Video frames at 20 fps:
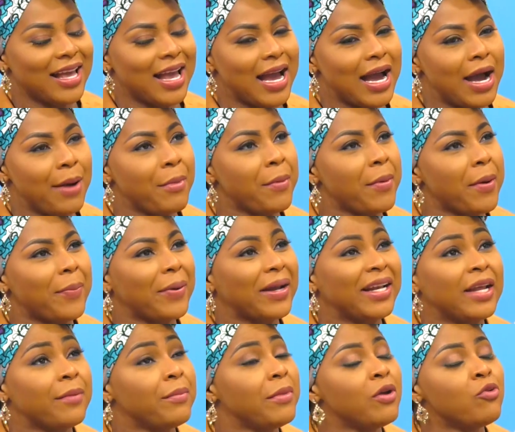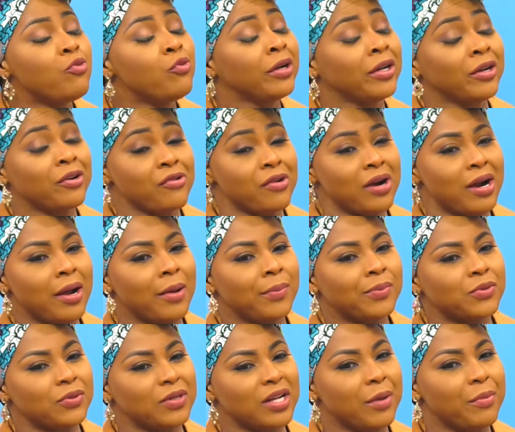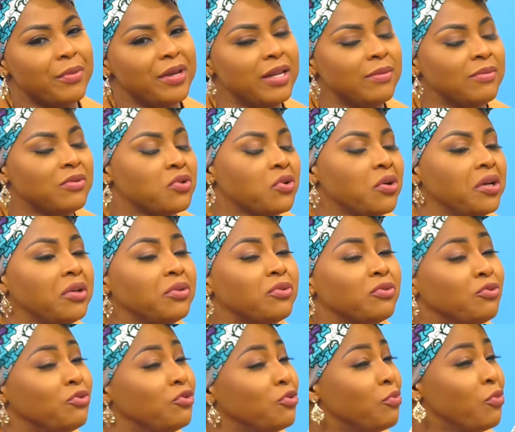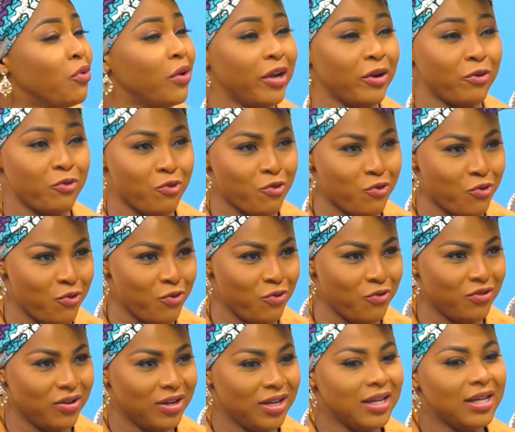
My papa, dear me, who crab, to na me, so you to into more coco.